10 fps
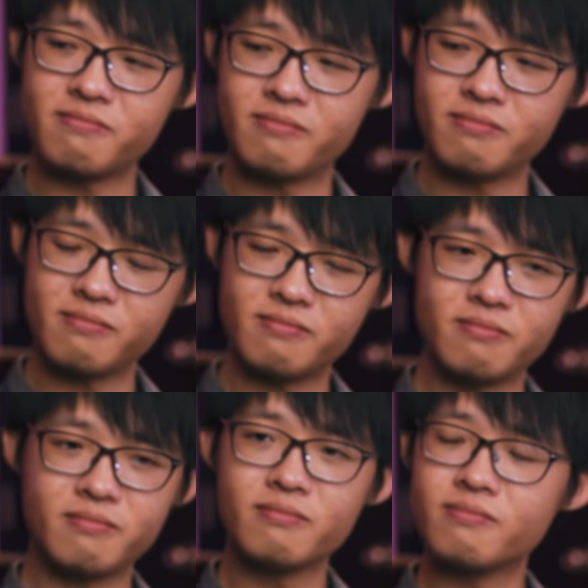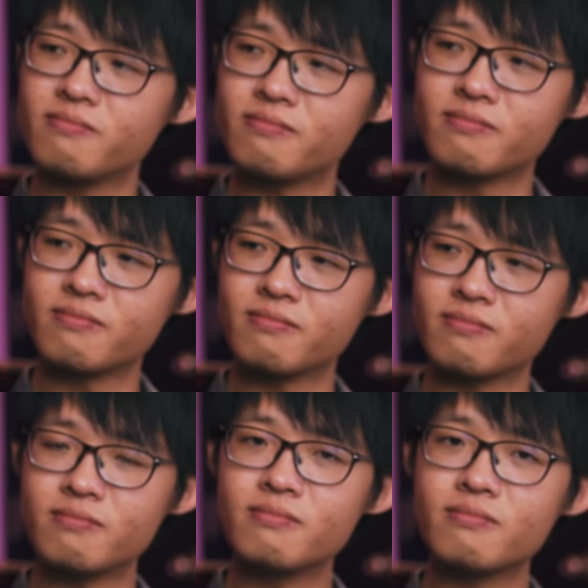
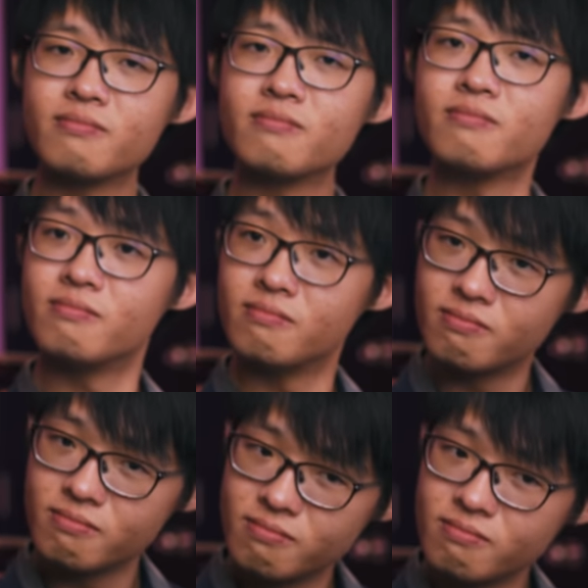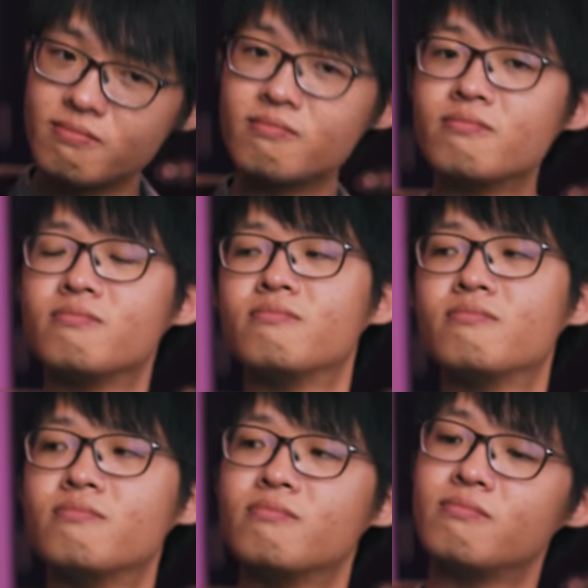
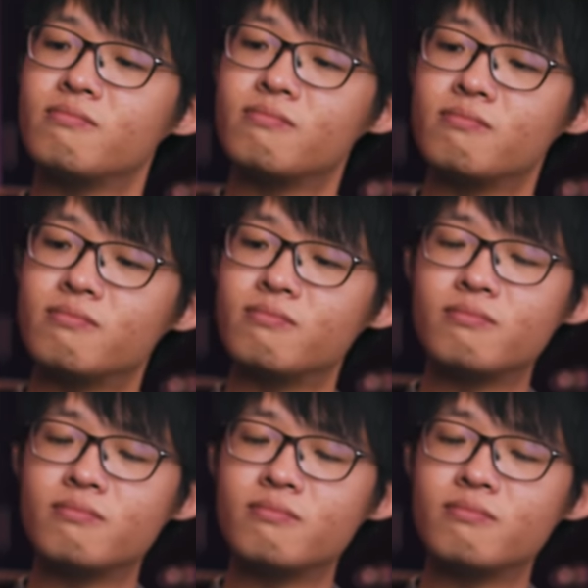(silent)